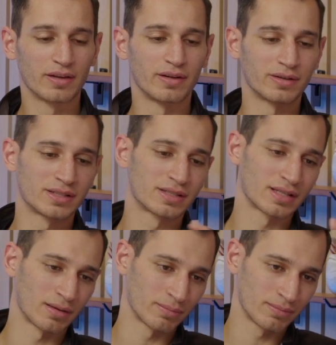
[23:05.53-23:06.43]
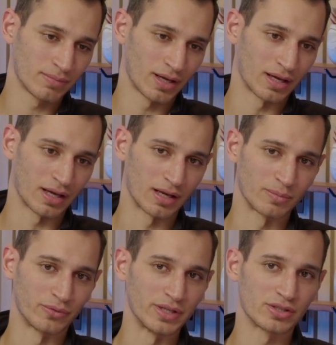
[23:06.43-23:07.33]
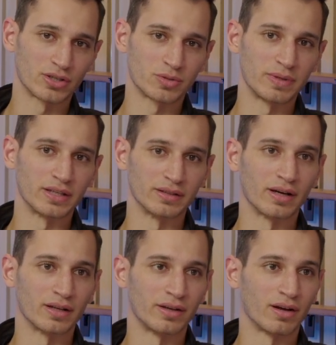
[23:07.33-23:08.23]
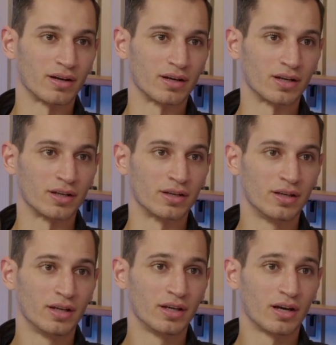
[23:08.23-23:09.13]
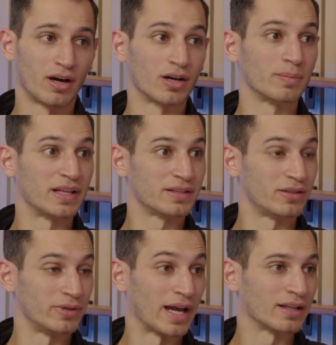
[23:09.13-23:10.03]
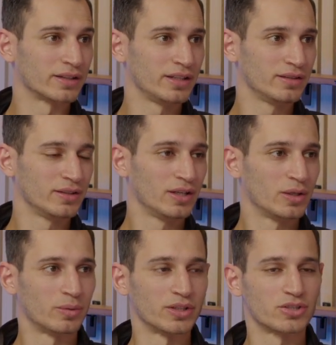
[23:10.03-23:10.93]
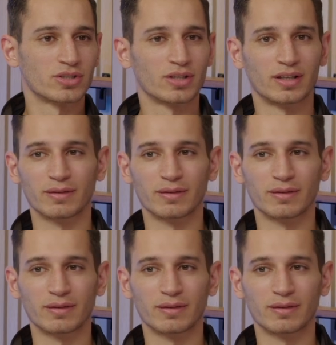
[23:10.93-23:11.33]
There is some research being done on augmented reality, which